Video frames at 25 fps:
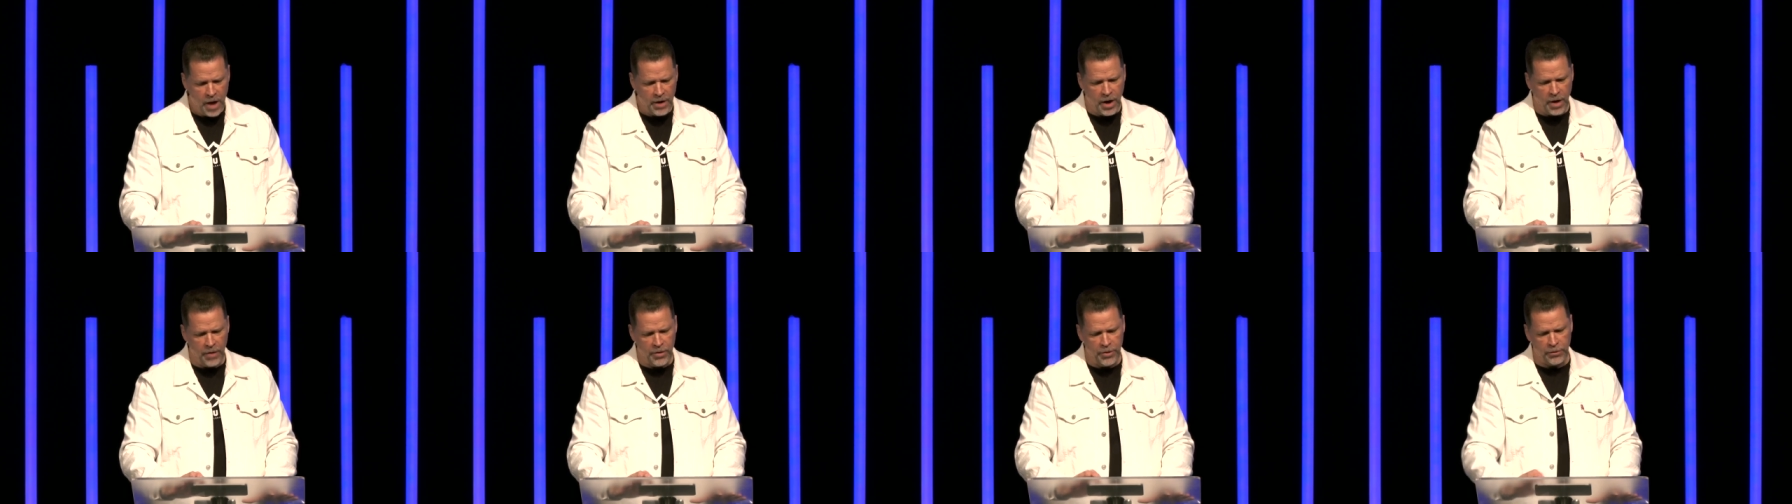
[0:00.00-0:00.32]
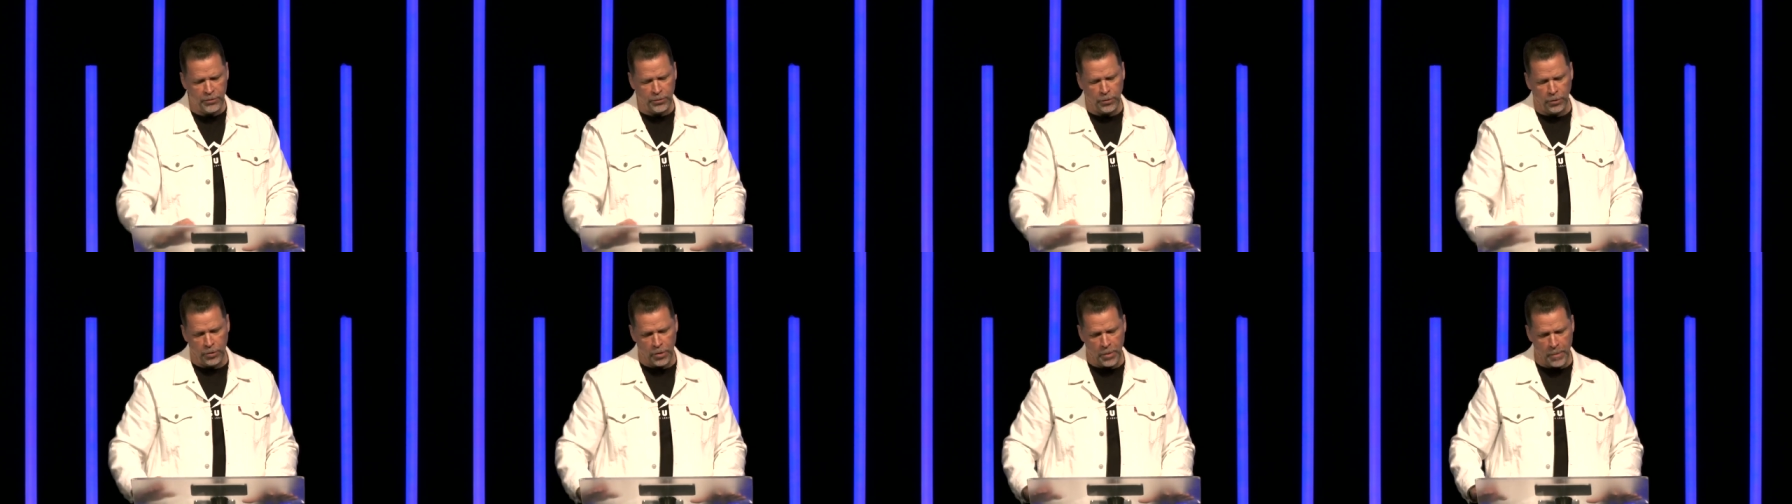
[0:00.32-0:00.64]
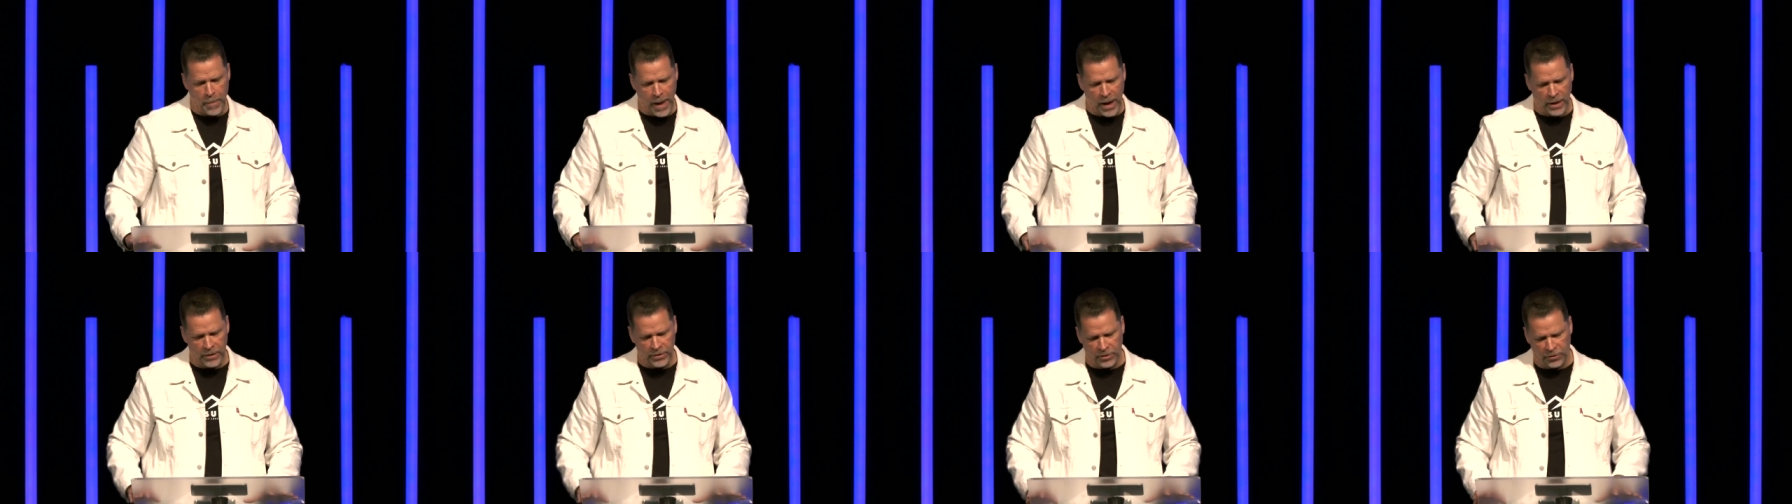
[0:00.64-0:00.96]
Another truth
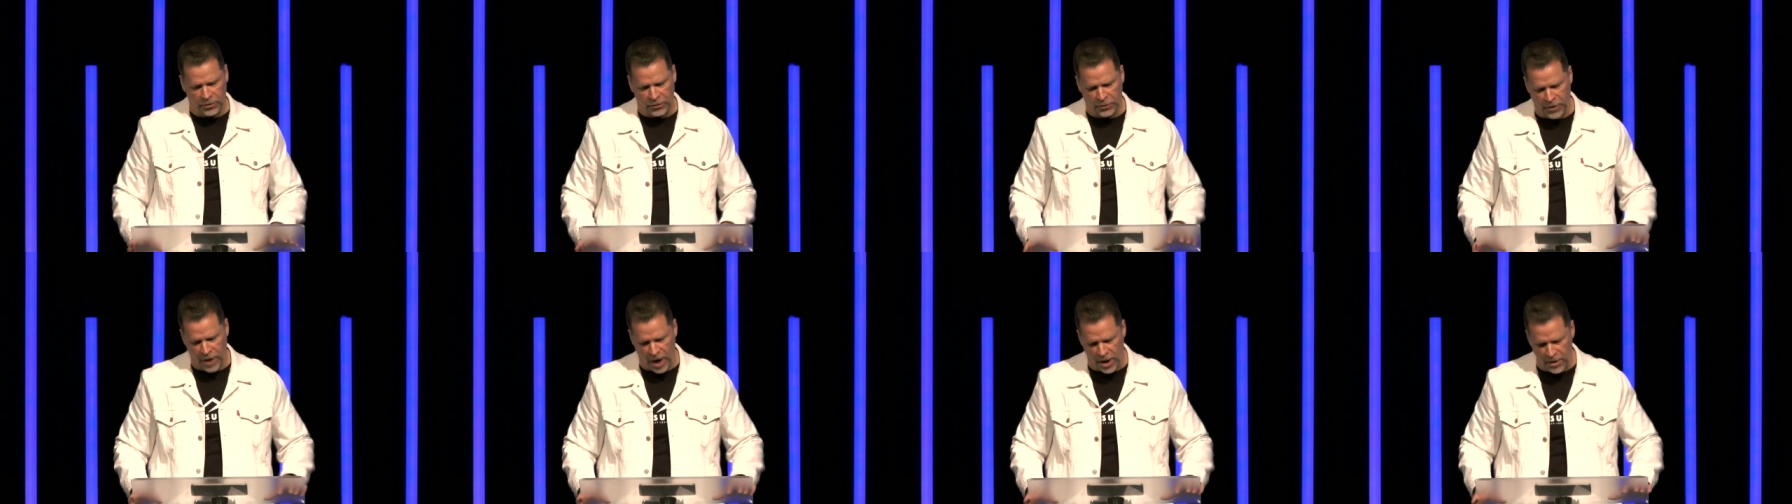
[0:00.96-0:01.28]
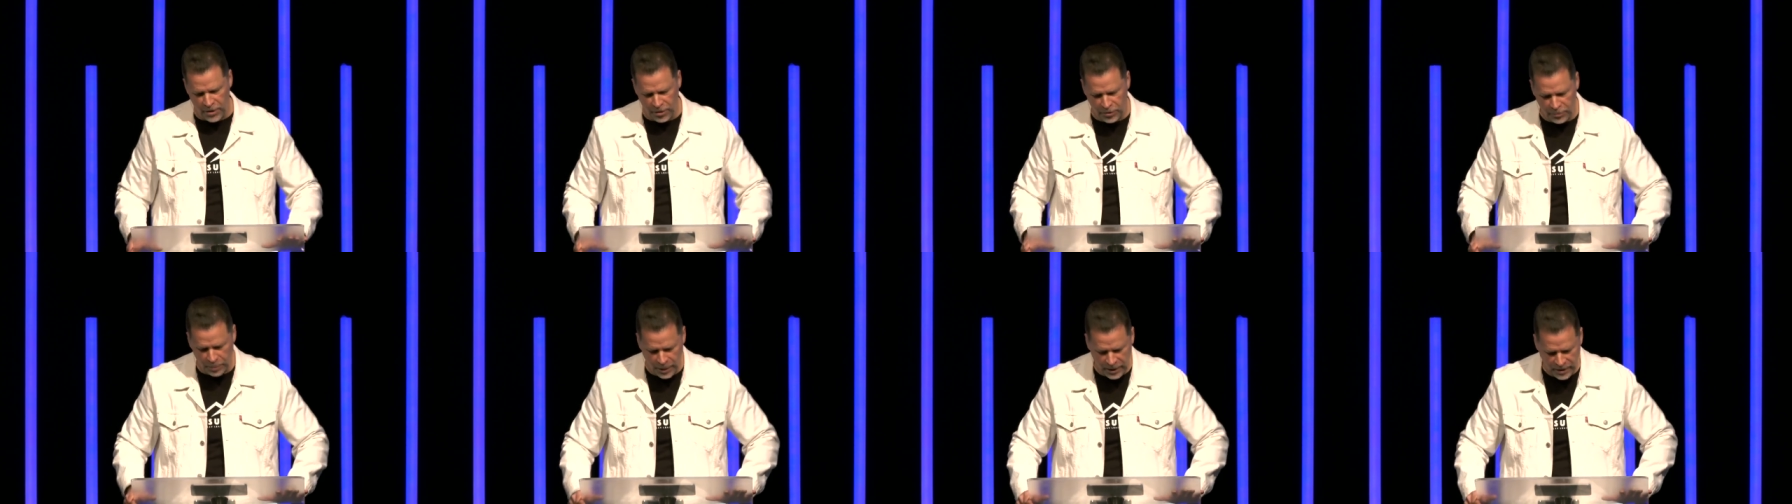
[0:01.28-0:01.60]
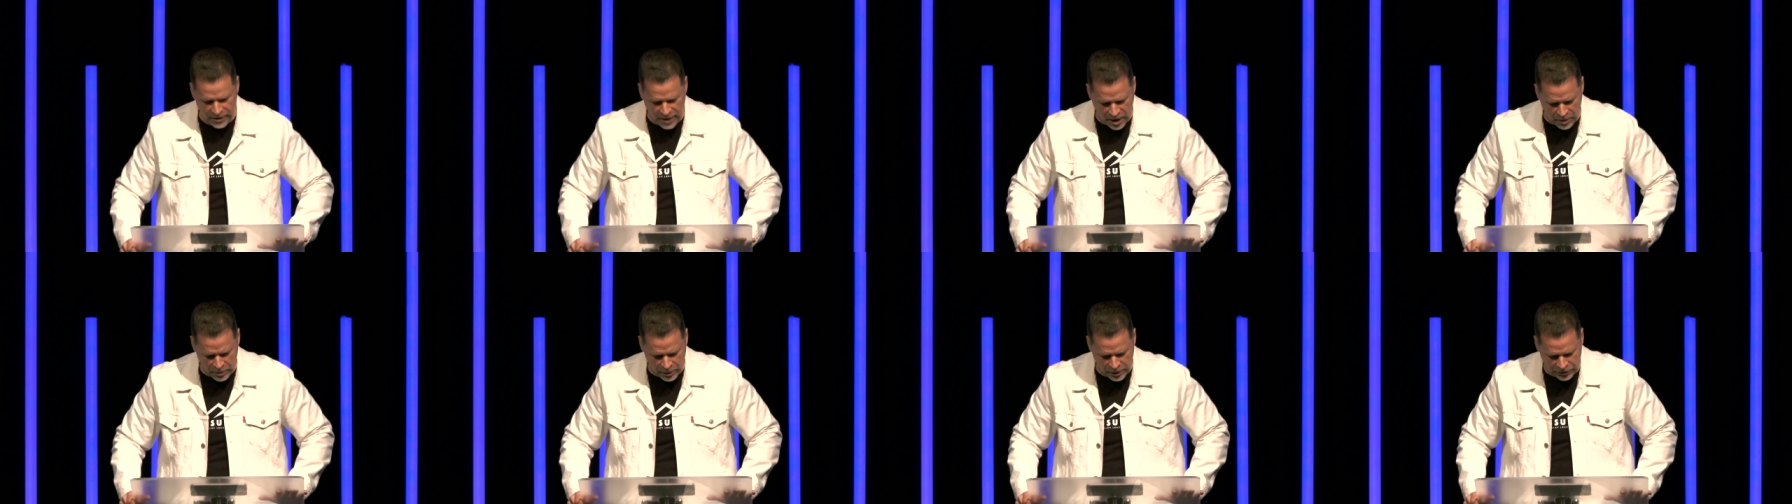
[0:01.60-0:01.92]
about
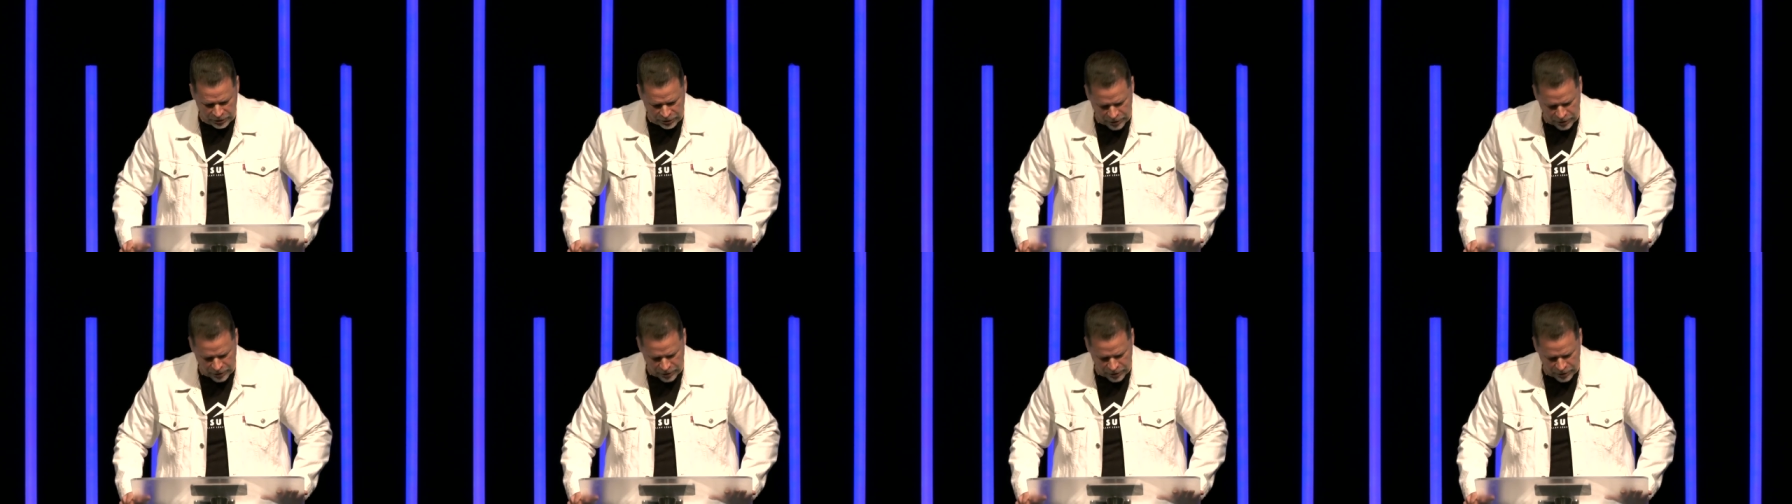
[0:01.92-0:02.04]
discouragement that we